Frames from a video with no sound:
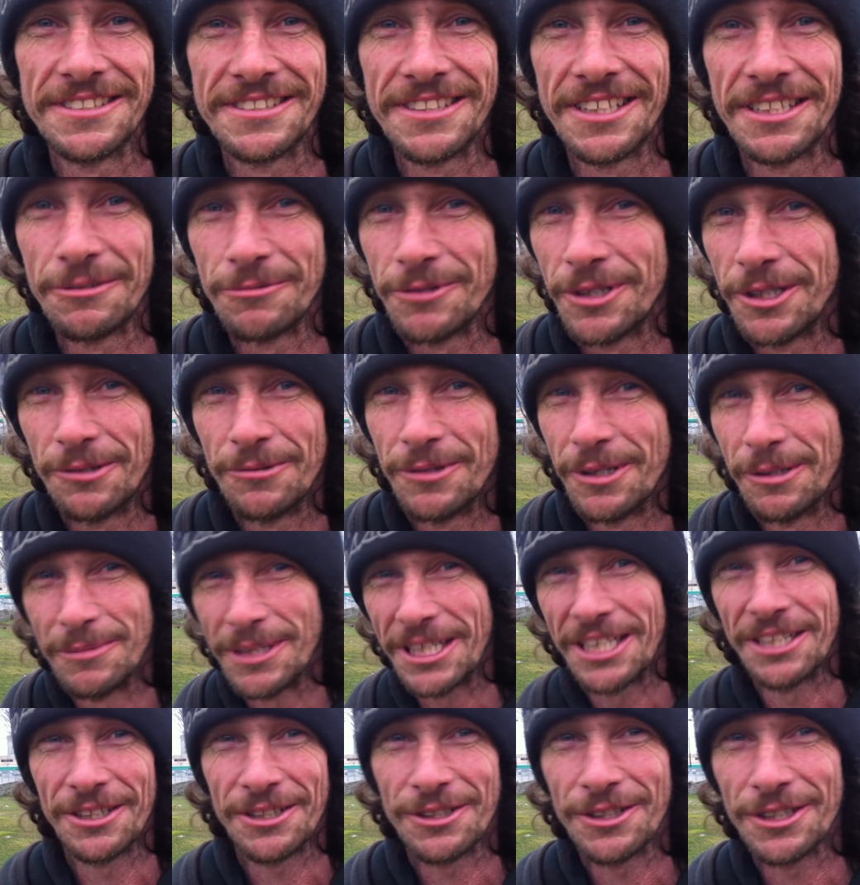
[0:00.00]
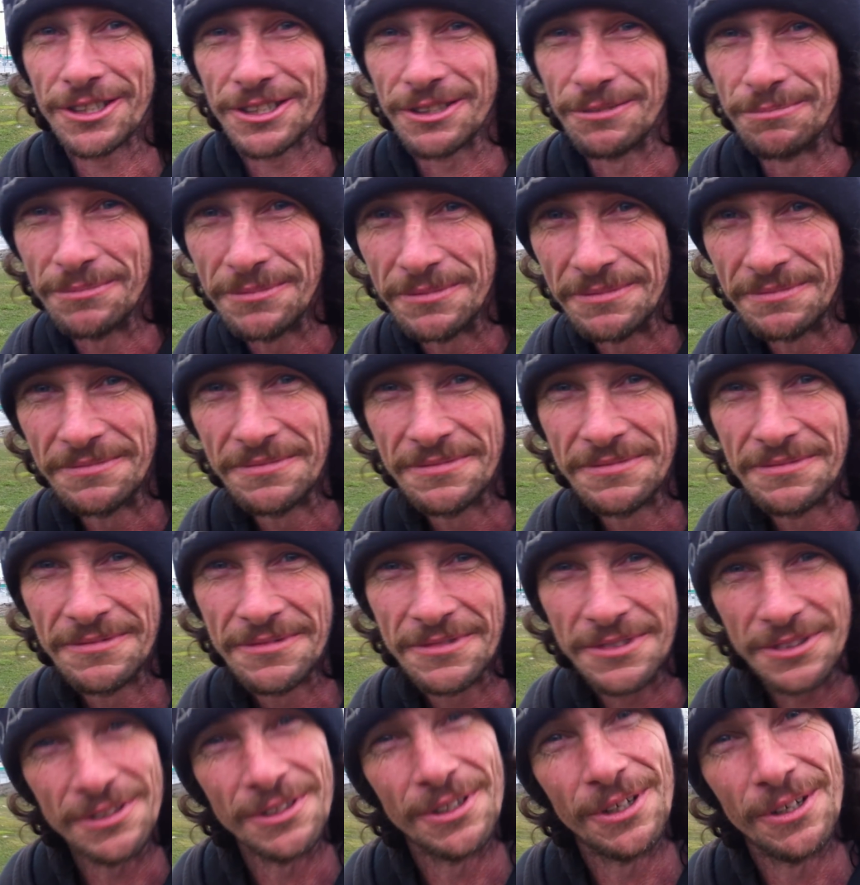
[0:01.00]
And it's like, well, where am I gonna cook them?
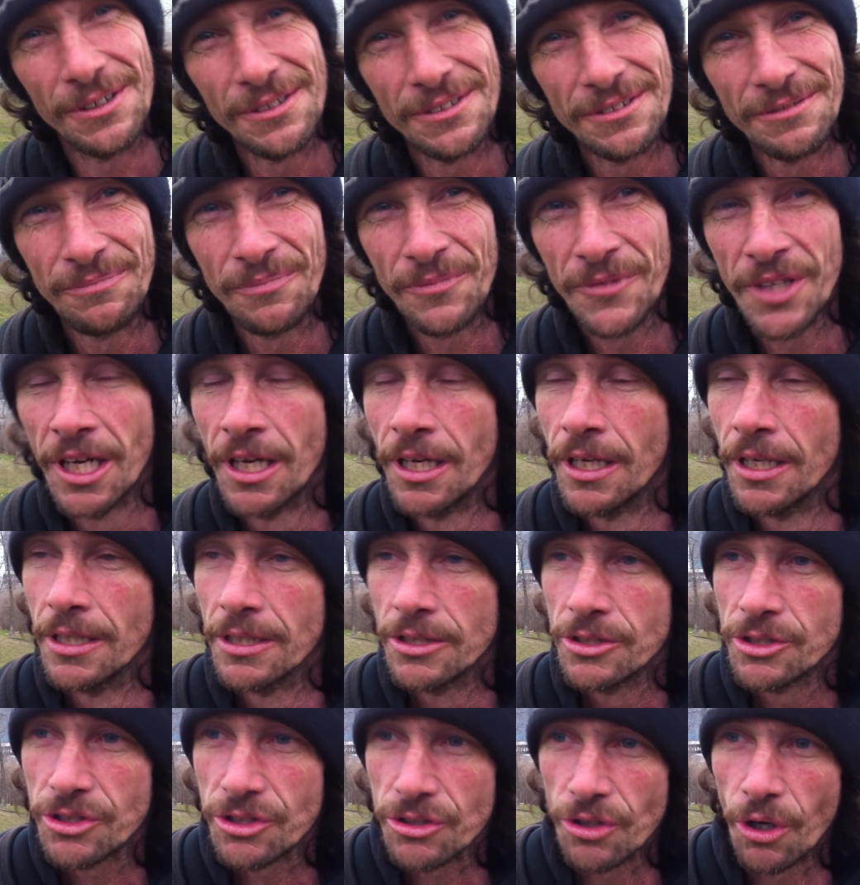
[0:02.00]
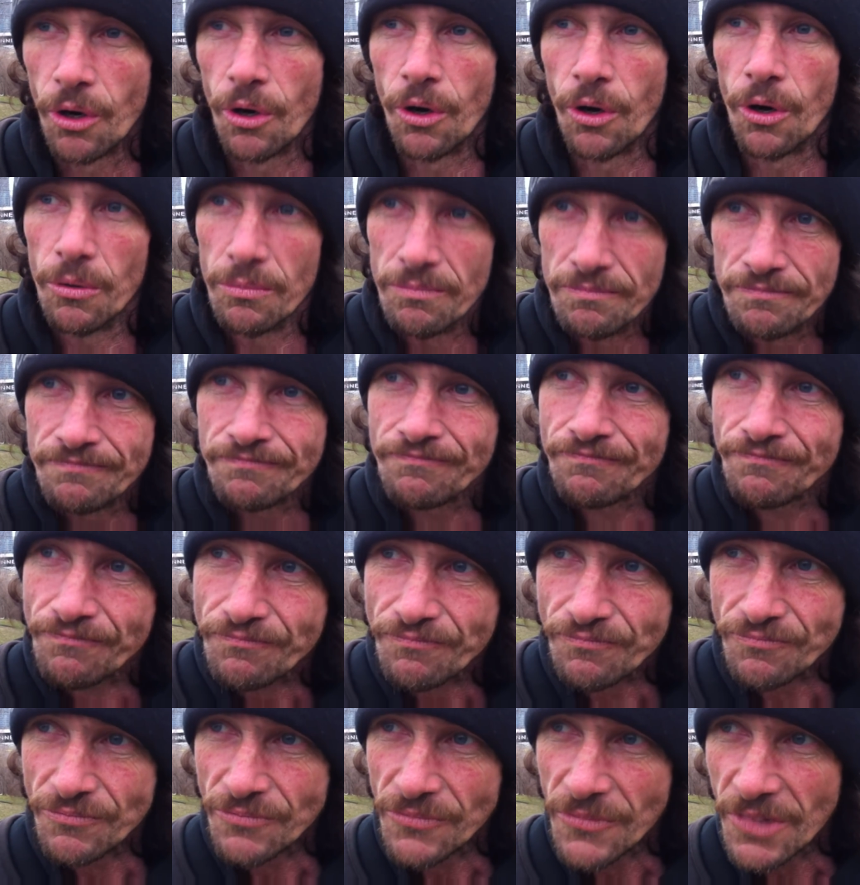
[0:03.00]
You know? So
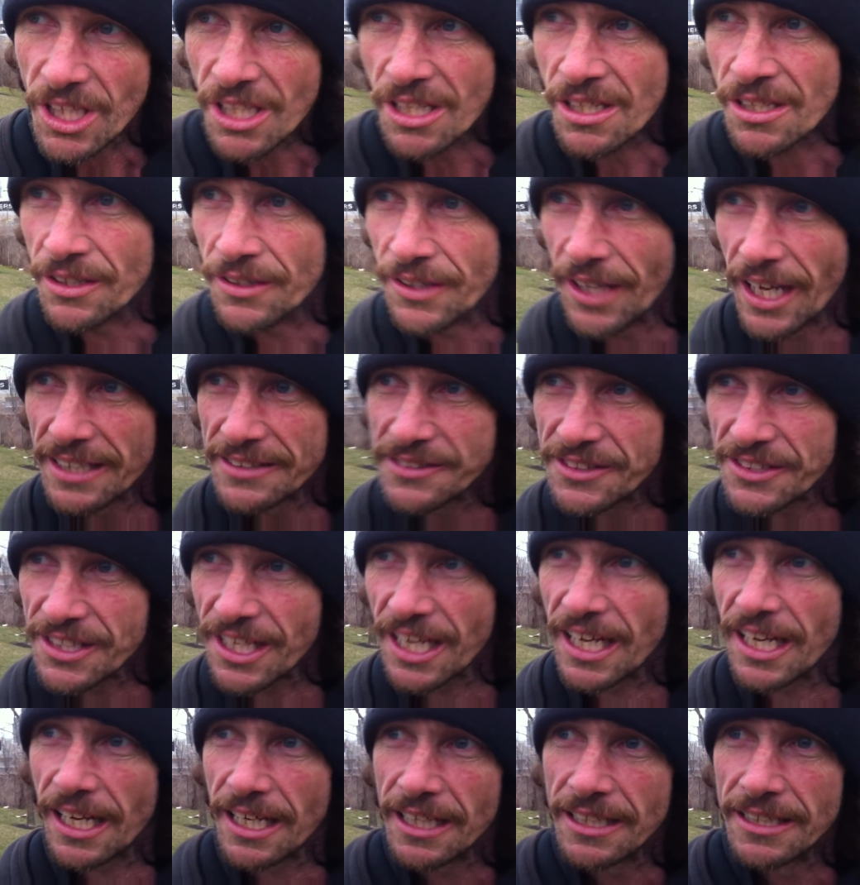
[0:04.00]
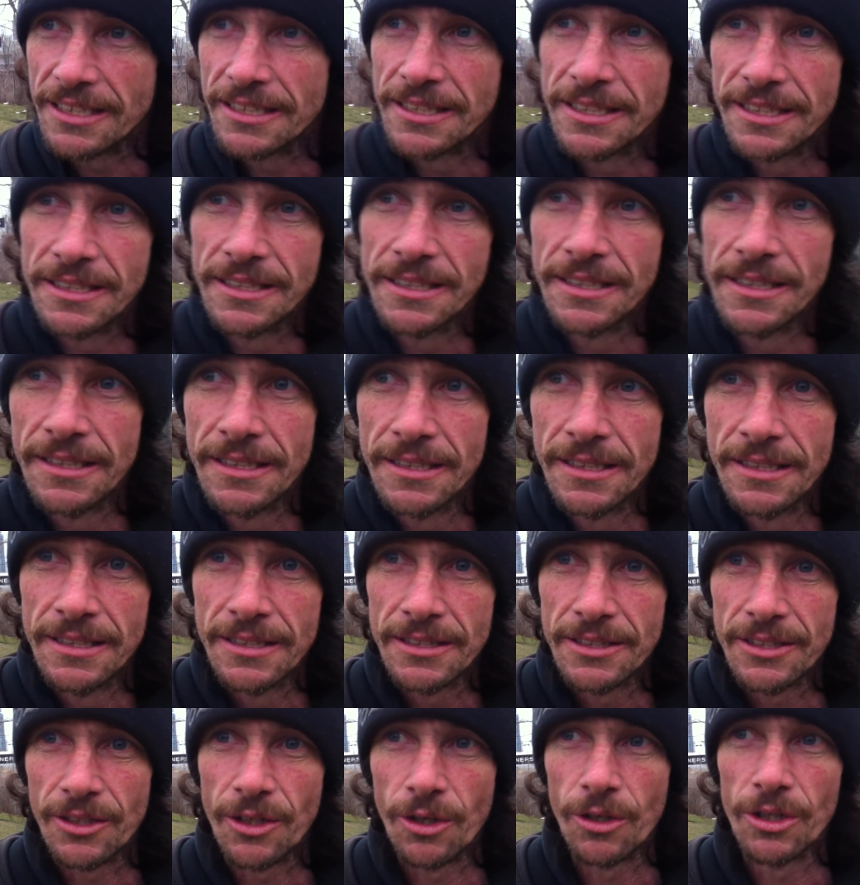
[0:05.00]
that's,
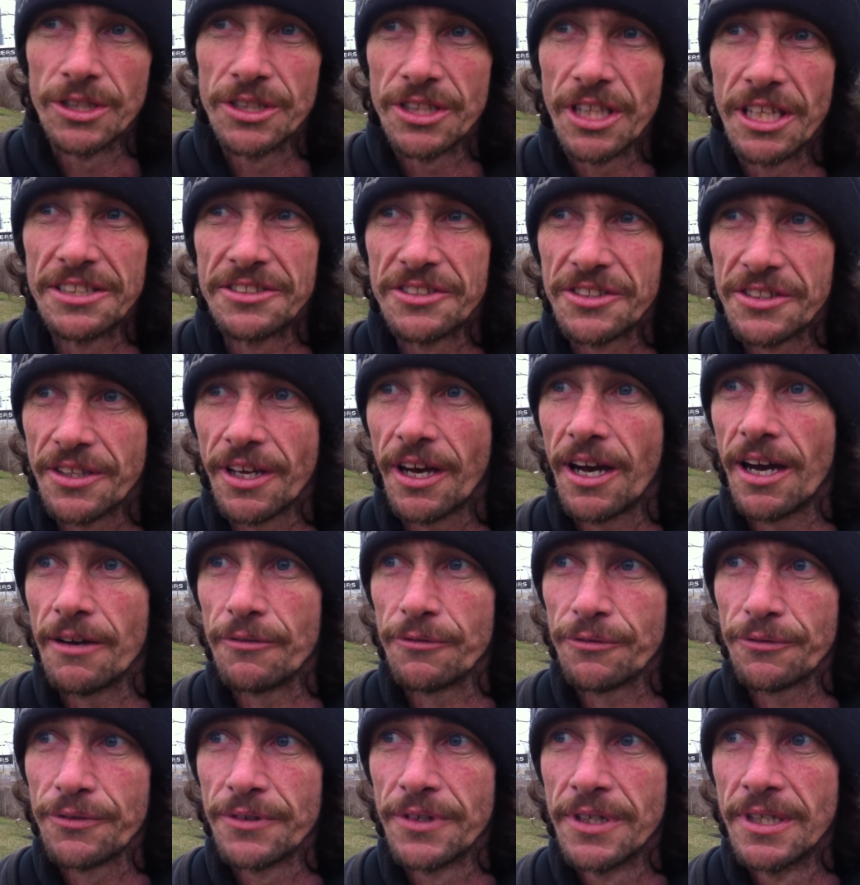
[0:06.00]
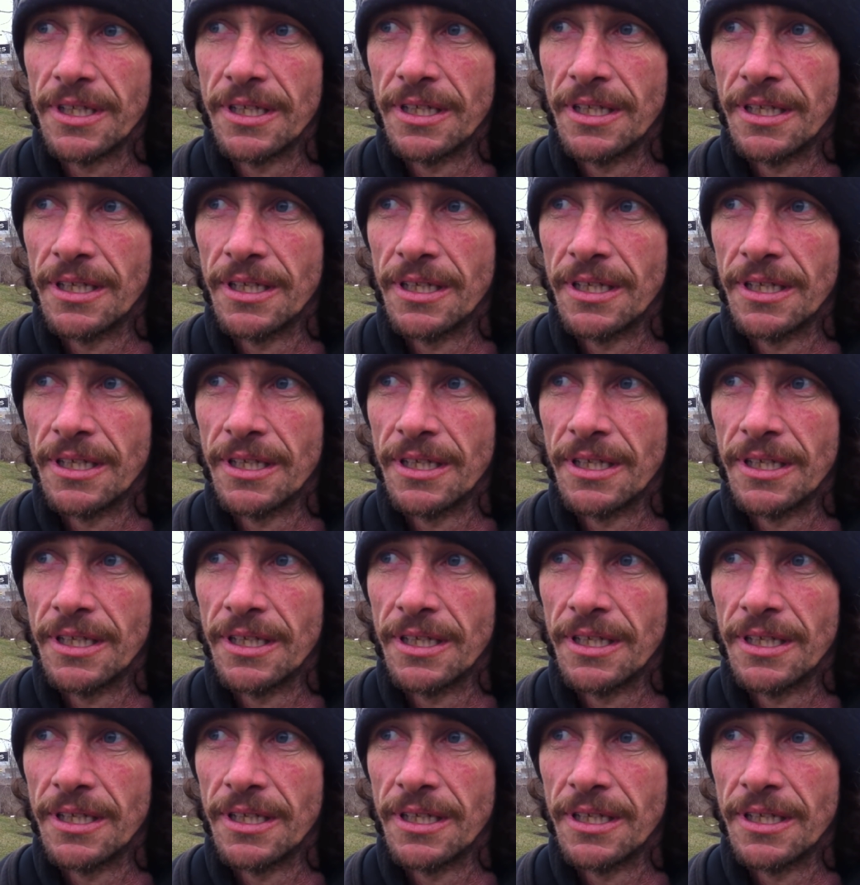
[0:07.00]
you know, it's tough.